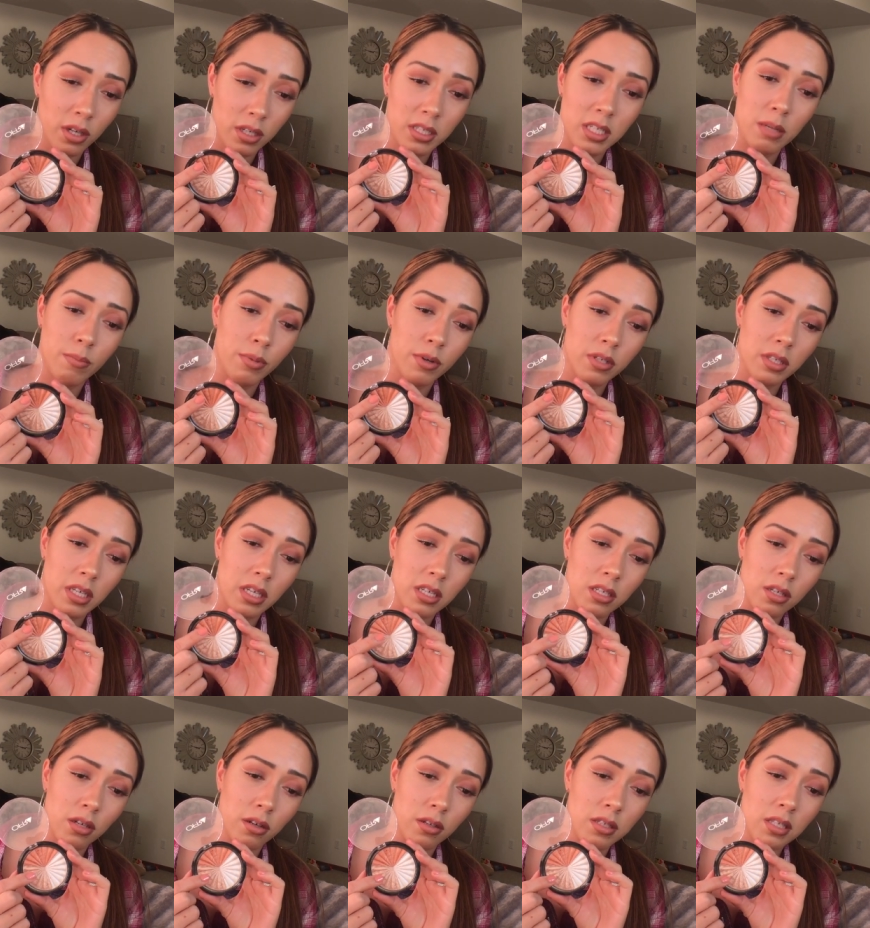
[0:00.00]
on deeper
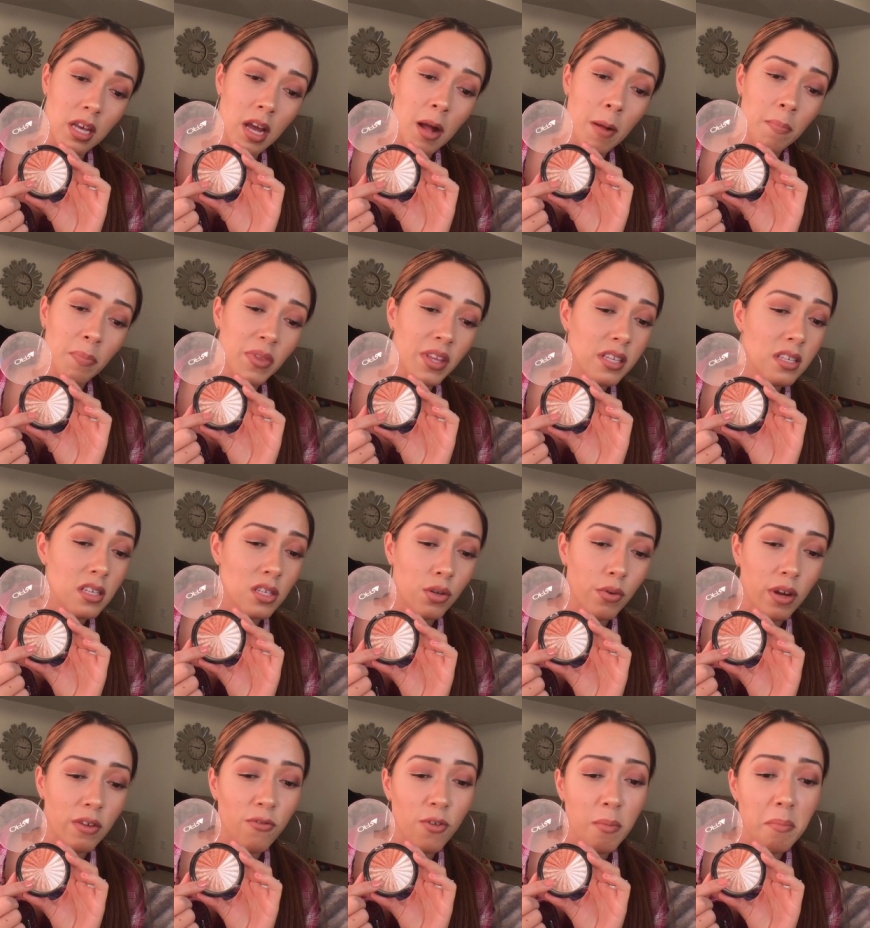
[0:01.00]
skin tones. This is
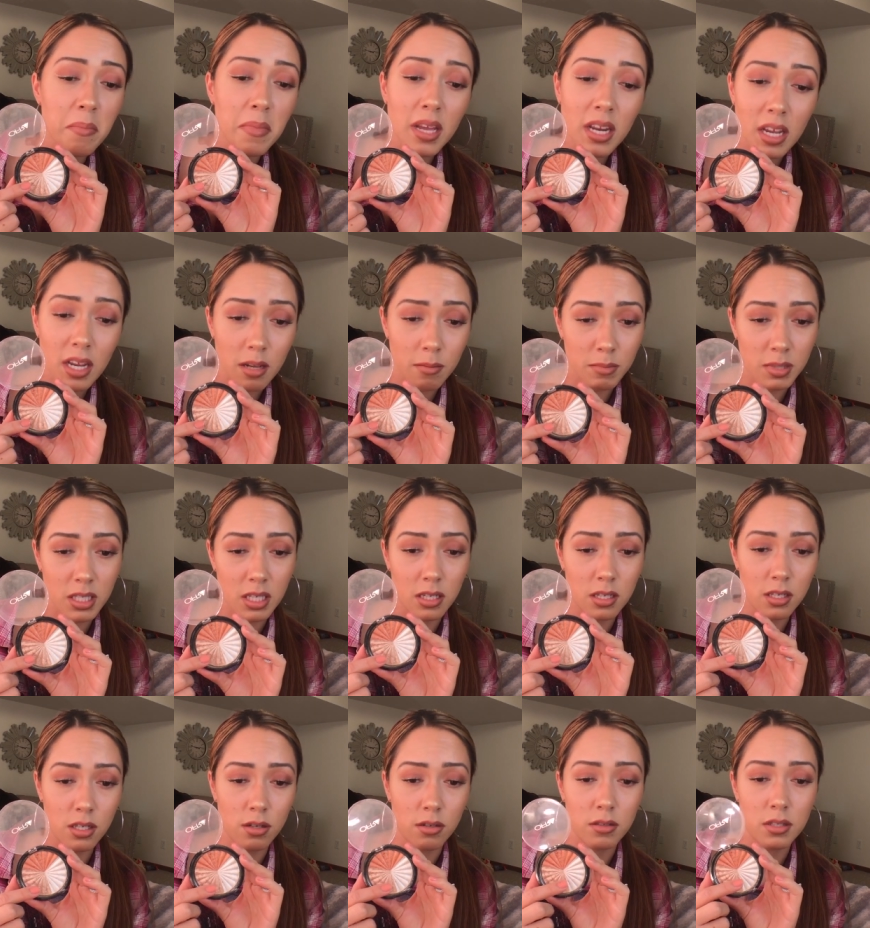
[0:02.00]
great for medium
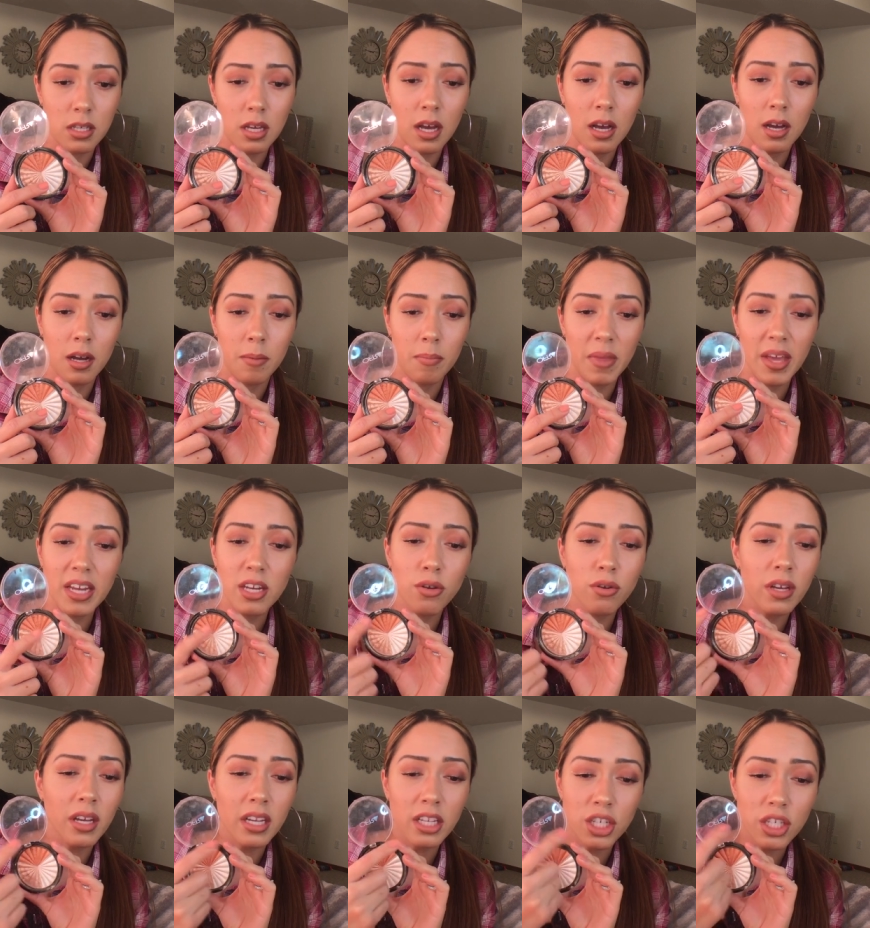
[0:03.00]
skin tones. And you
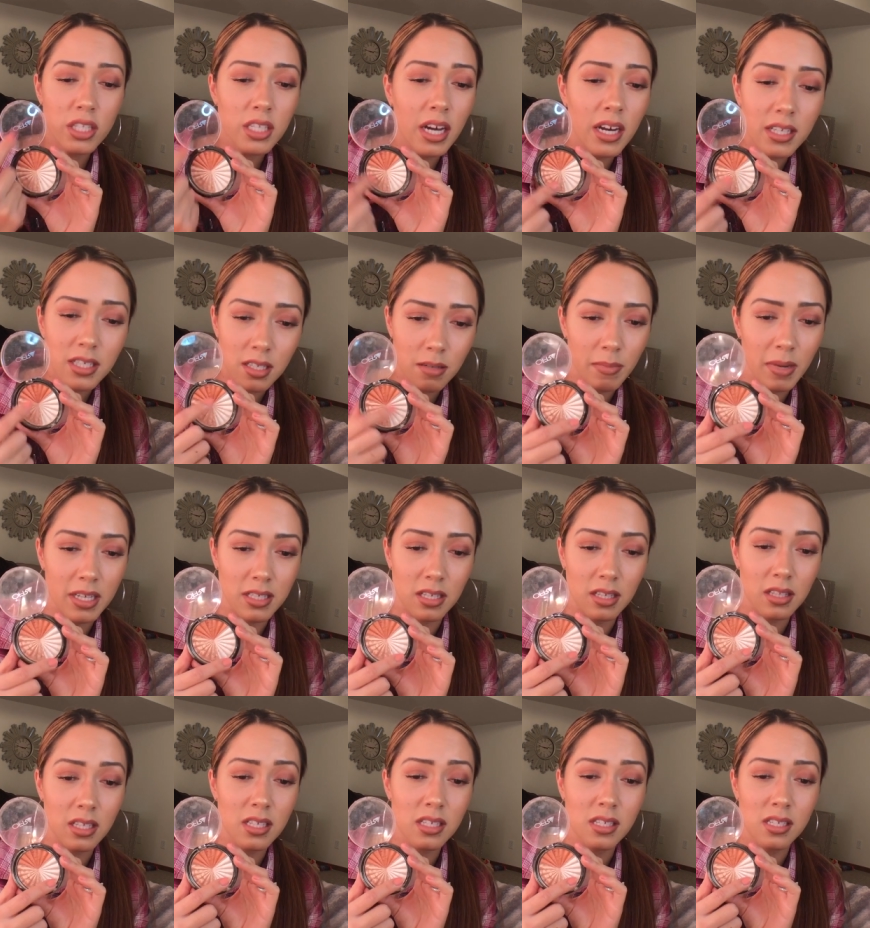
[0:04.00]
can just customize
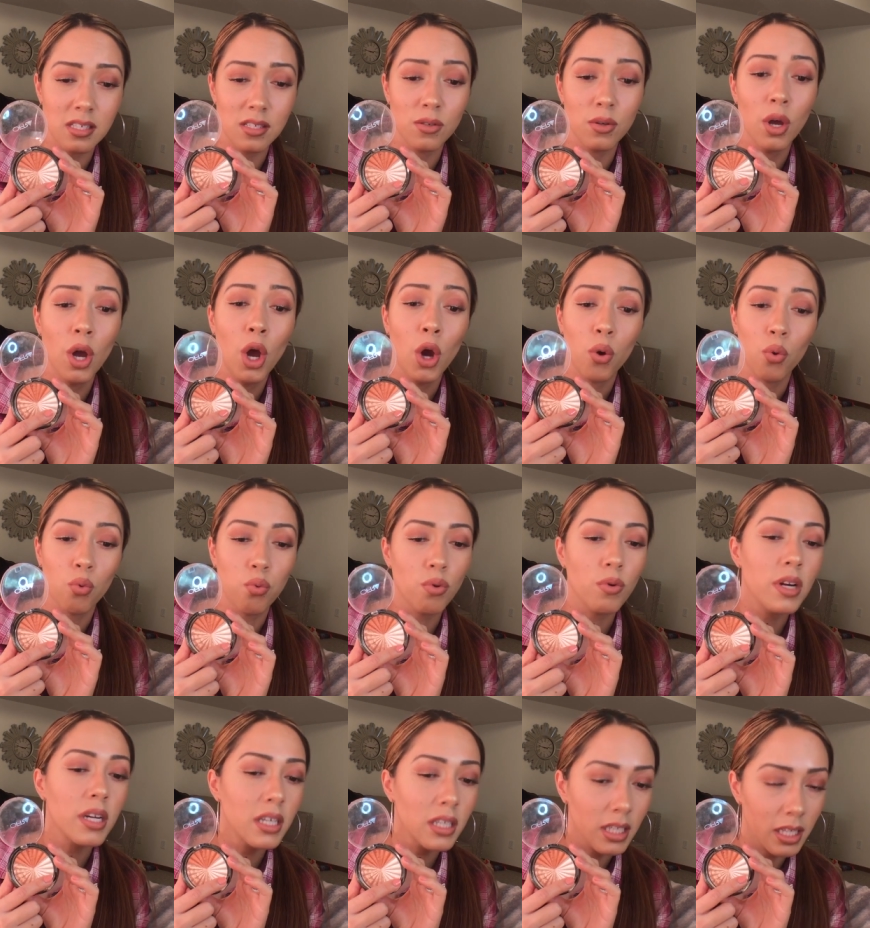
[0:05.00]
it. This is
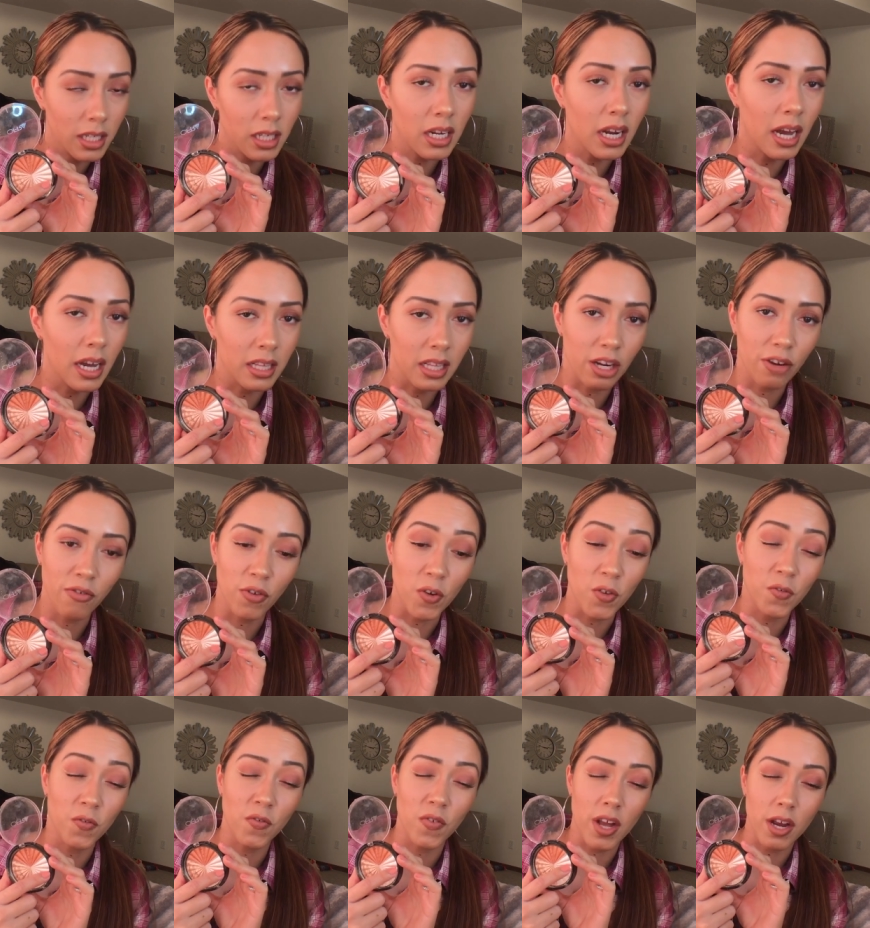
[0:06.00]
really good highlighter for
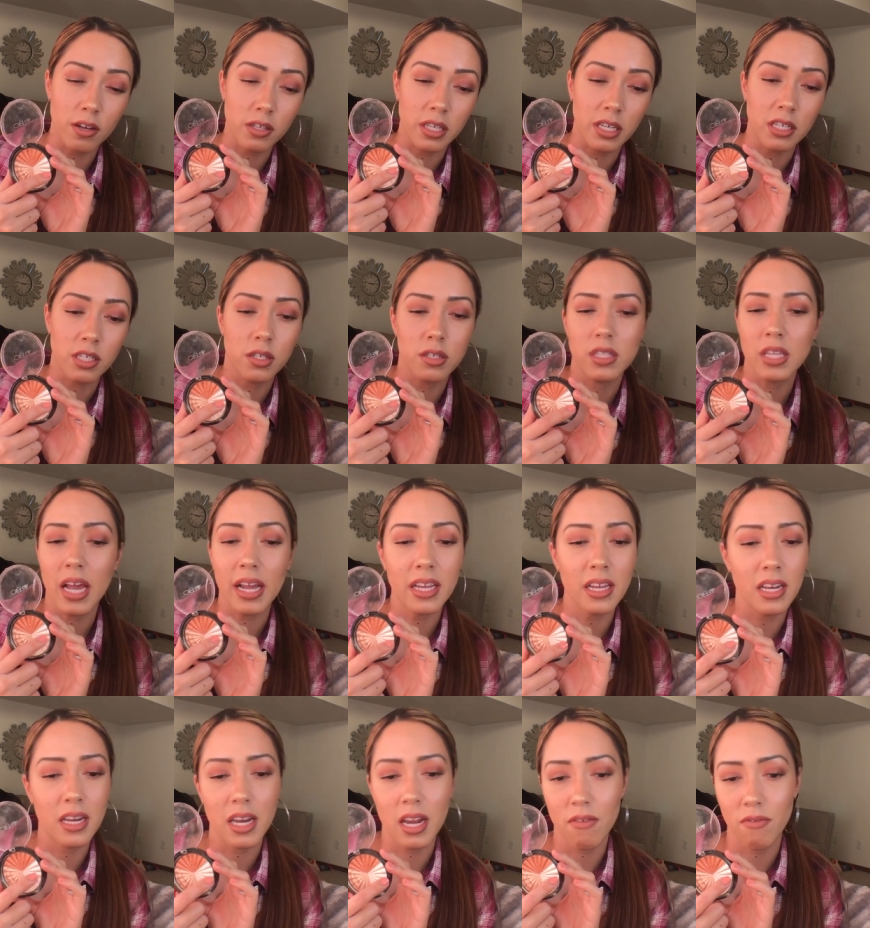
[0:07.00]
fair skin tones. I
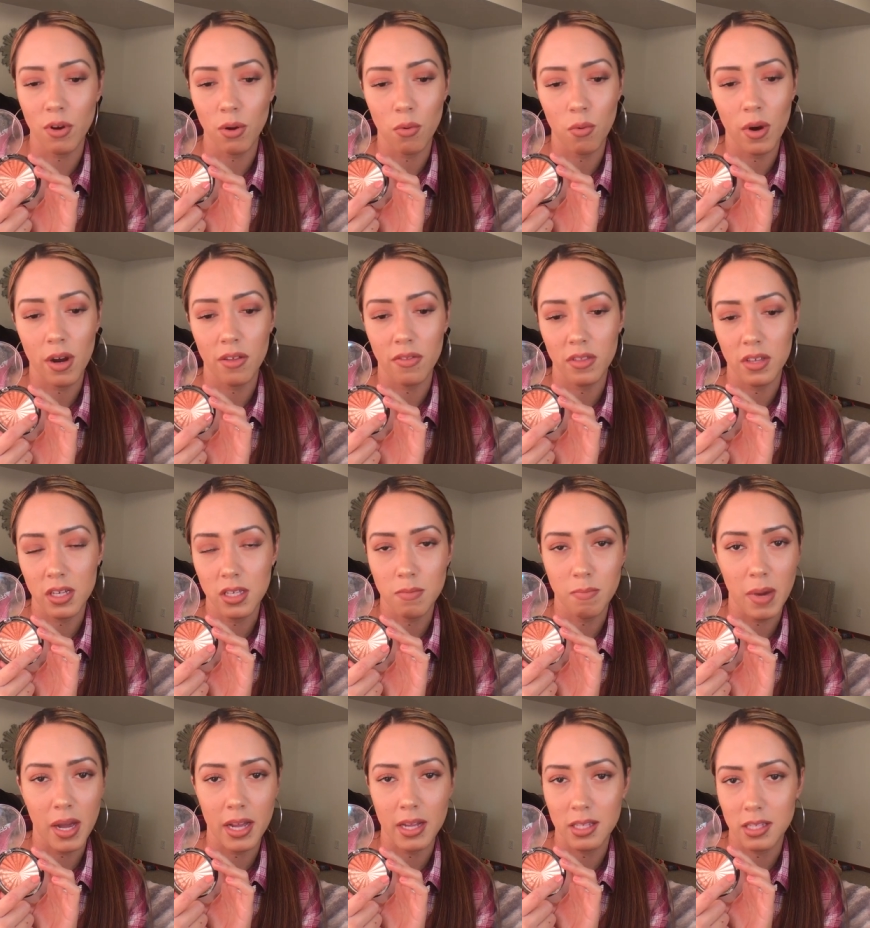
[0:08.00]
can never wear this
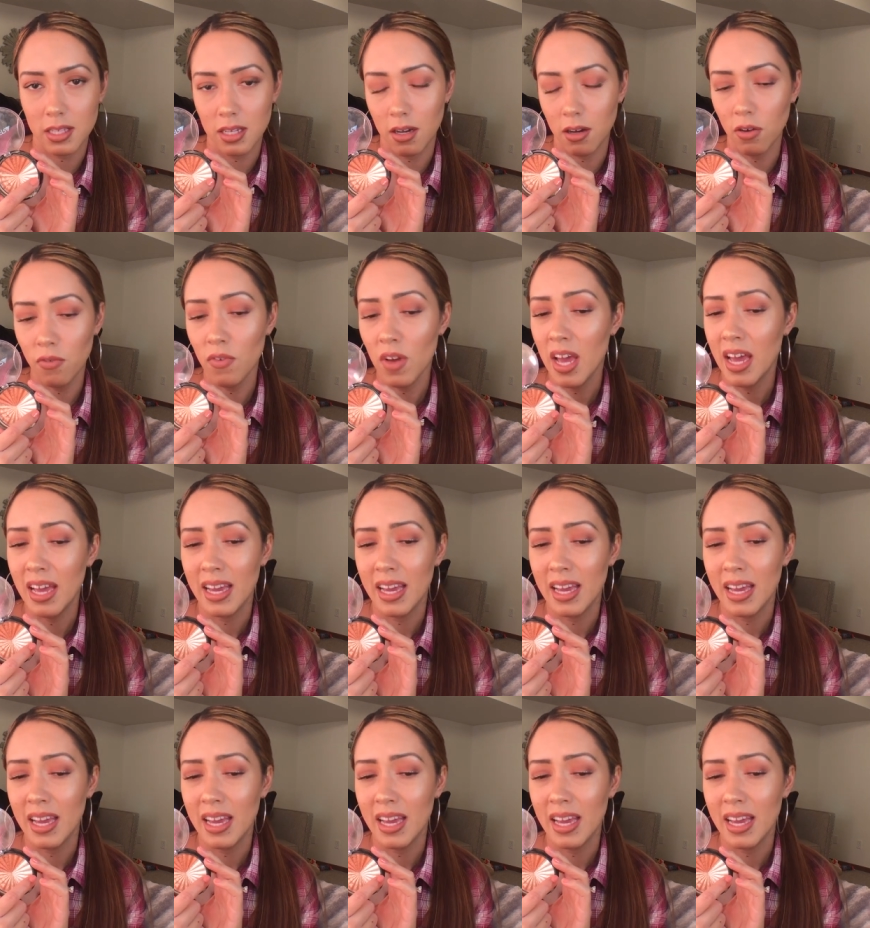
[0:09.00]
by itself.